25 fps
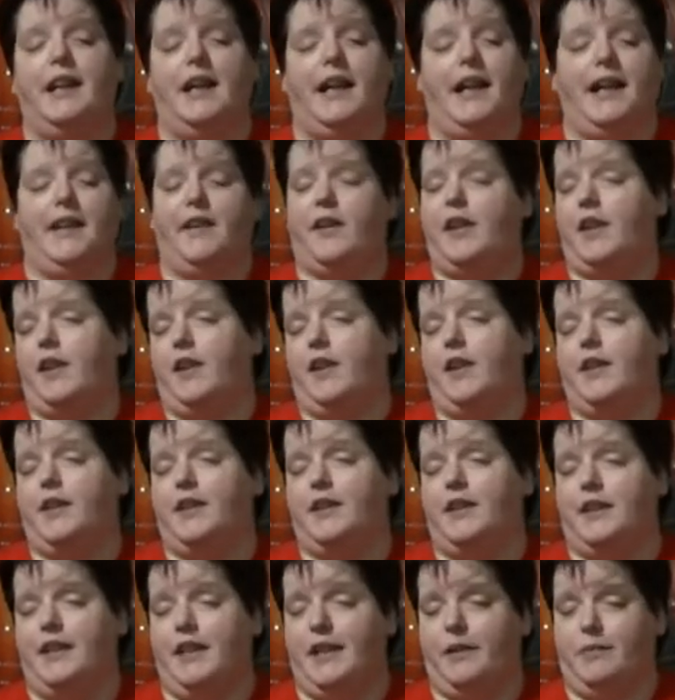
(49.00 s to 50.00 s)
and I learned
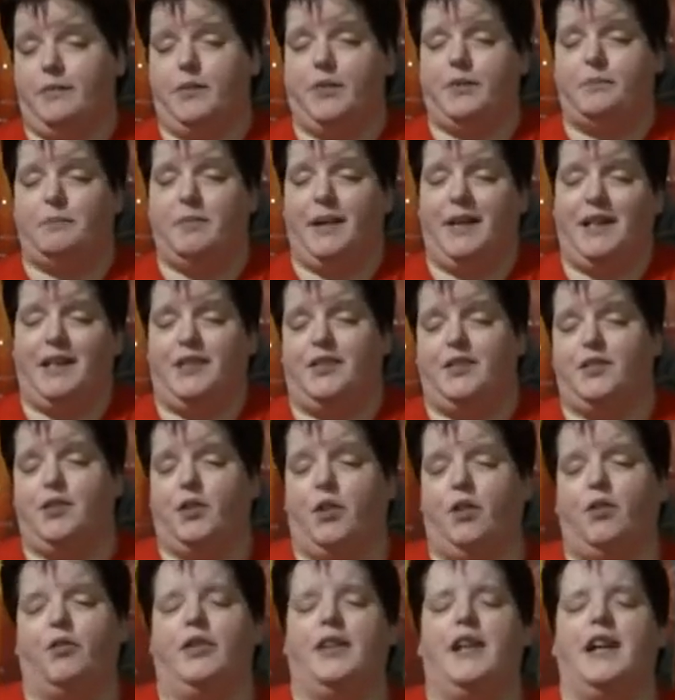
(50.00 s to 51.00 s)
that it was based
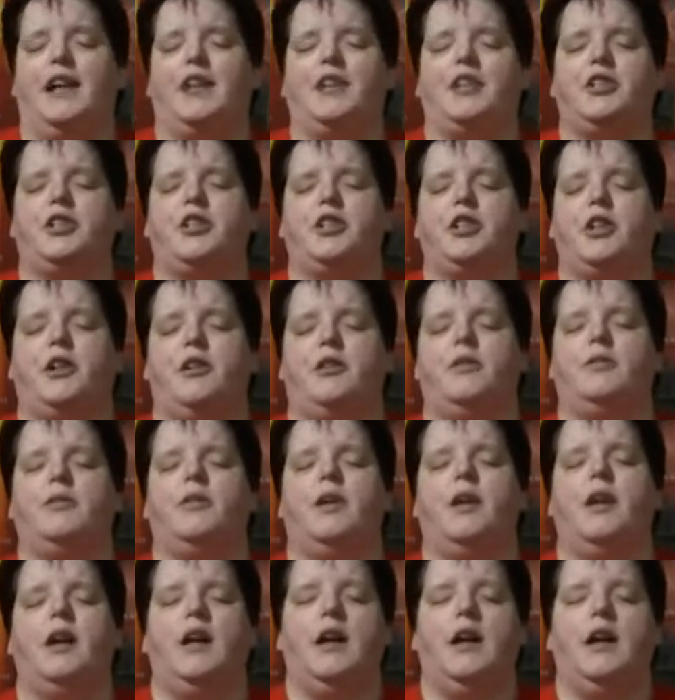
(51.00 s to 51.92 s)
on that show.